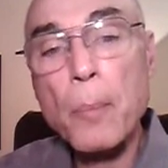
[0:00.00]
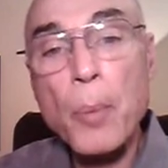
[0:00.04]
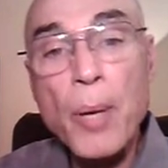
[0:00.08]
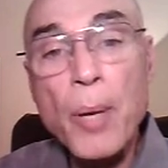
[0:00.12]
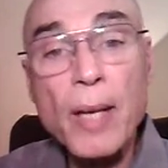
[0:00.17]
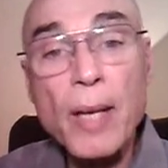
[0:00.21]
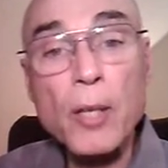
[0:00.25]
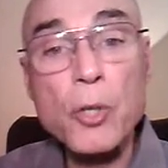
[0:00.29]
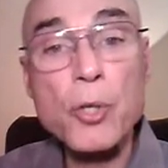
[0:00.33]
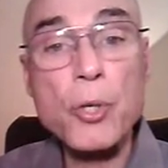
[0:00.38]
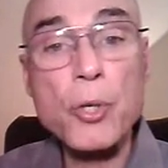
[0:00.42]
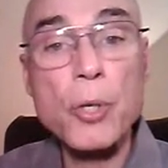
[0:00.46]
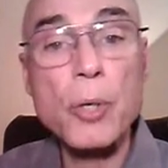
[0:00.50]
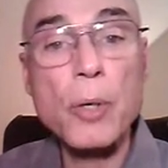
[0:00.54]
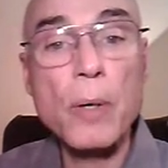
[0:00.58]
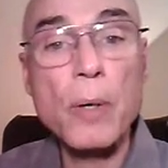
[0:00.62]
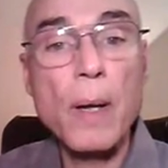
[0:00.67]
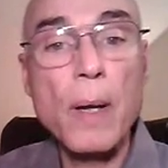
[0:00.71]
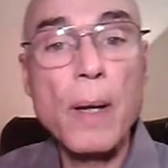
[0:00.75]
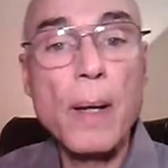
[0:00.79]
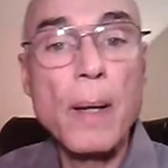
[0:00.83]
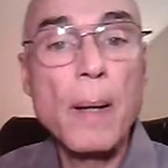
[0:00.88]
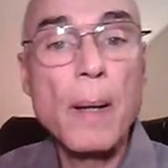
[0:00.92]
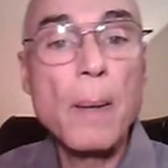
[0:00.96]

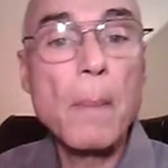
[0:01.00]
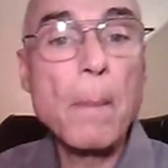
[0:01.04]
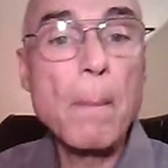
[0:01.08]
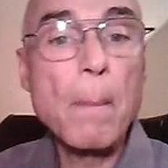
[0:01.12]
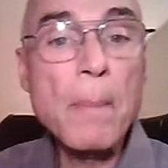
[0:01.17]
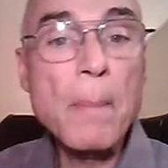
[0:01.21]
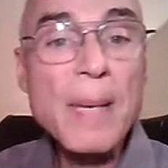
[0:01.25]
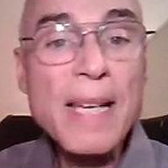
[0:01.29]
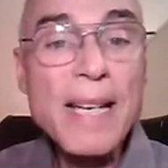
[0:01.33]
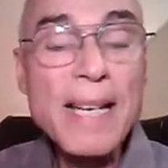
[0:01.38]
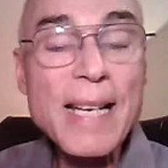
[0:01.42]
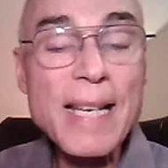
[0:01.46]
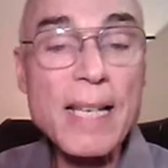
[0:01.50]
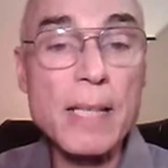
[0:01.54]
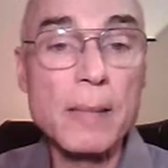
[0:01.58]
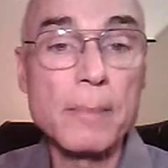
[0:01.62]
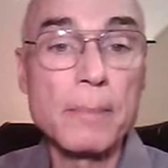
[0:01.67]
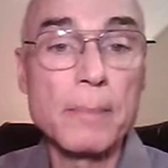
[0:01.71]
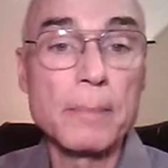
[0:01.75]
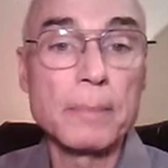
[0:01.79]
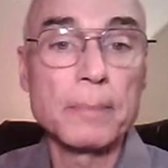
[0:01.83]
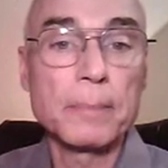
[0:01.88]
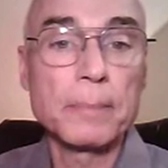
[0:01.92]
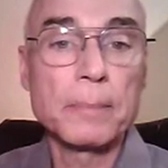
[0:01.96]
picture
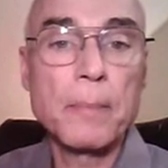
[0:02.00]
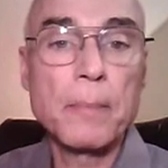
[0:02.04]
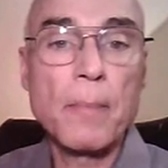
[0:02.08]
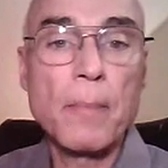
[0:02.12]
medium.